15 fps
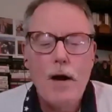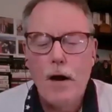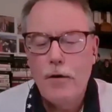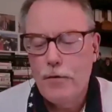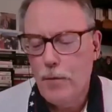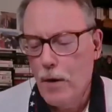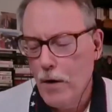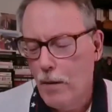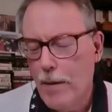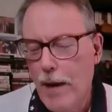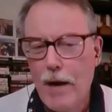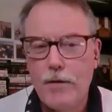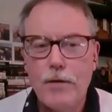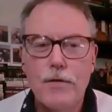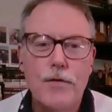I just want to go
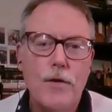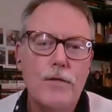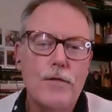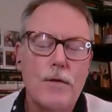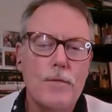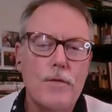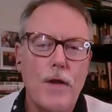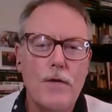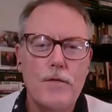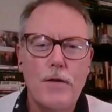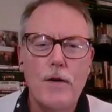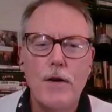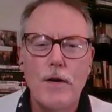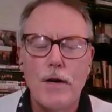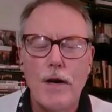back to systems
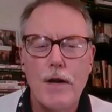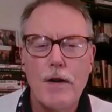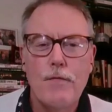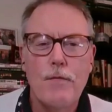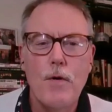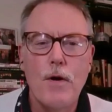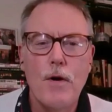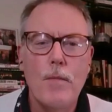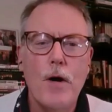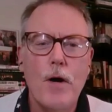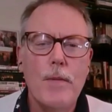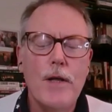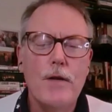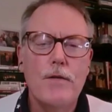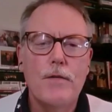engineering sure. for a
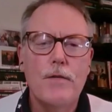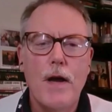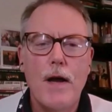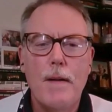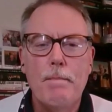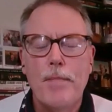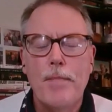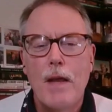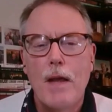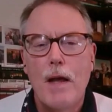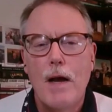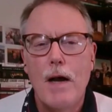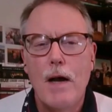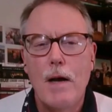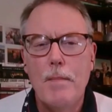moment. Uh,
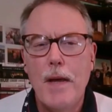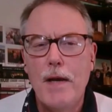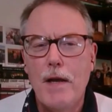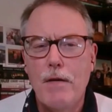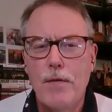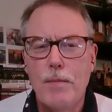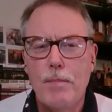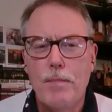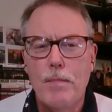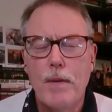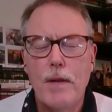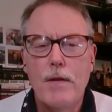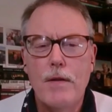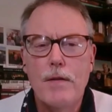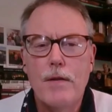uh, many of the
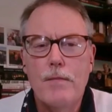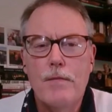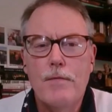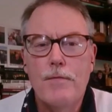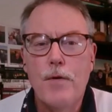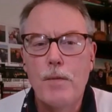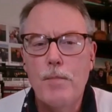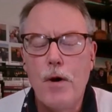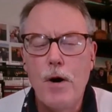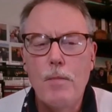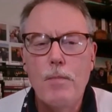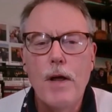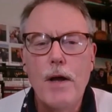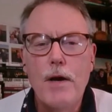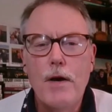uh, the football
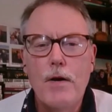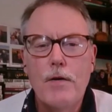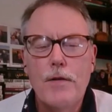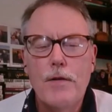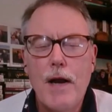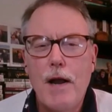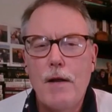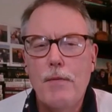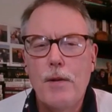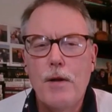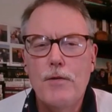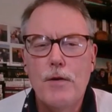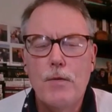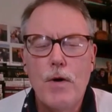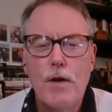players and
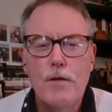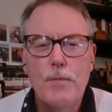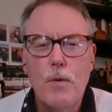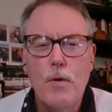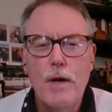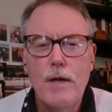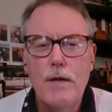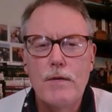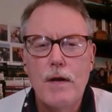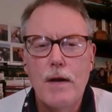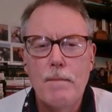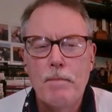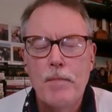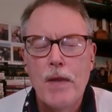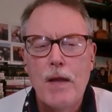athletes at West Point uh,
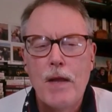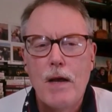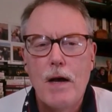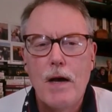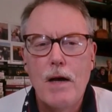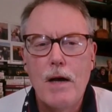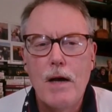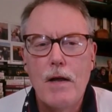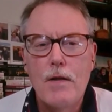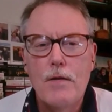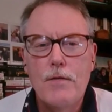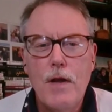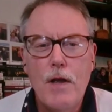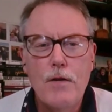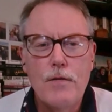uh,
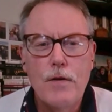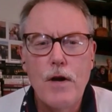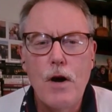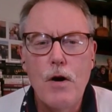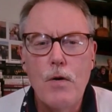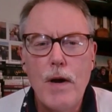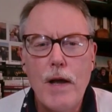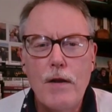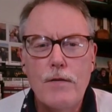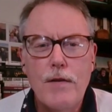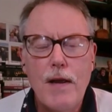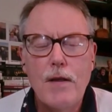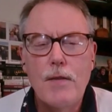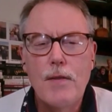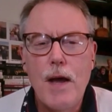tend to go and
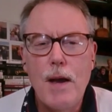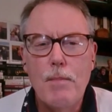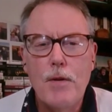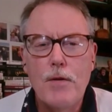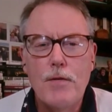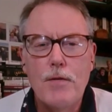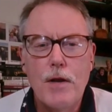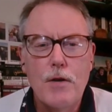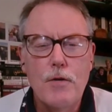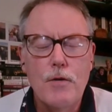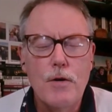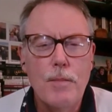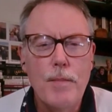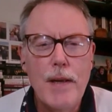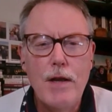take that
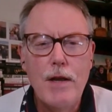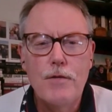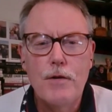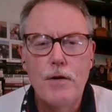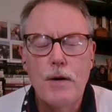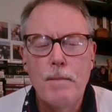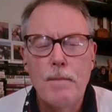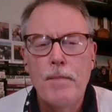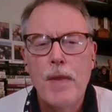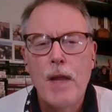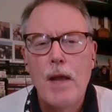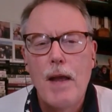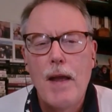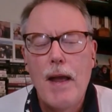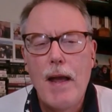particular major,
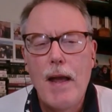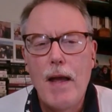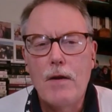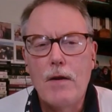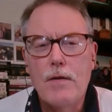and